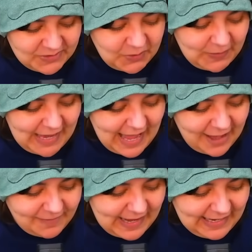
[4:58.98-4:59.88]
So we
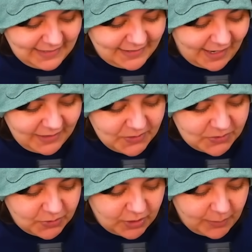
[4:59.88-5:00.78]
have a
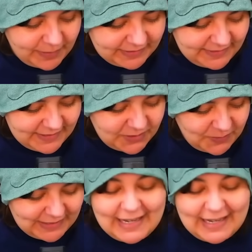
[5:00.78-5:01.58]
dinosaur, but this one